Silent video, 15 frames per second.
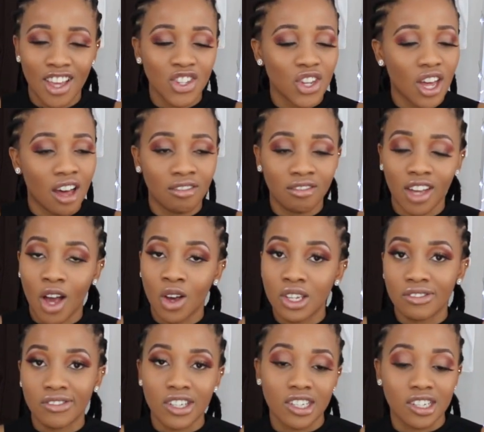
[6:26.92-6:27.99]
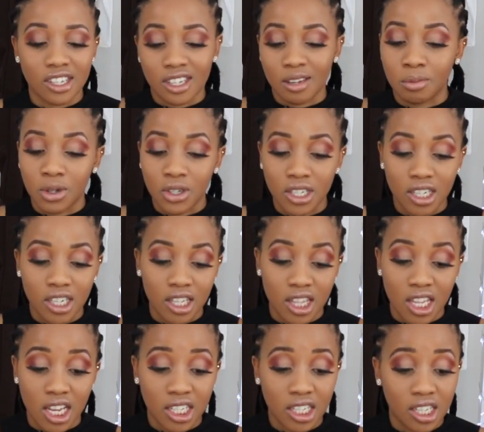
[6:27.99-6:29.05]
so I was very disappointed
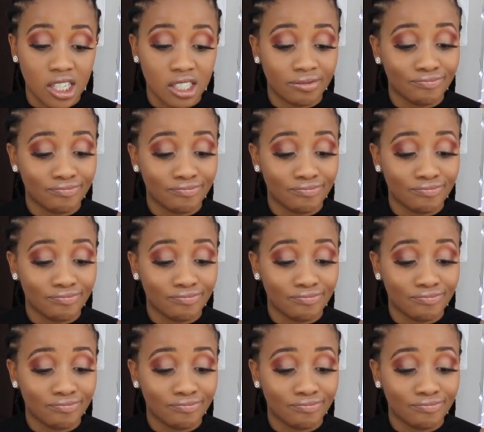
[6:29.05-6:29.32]
in that.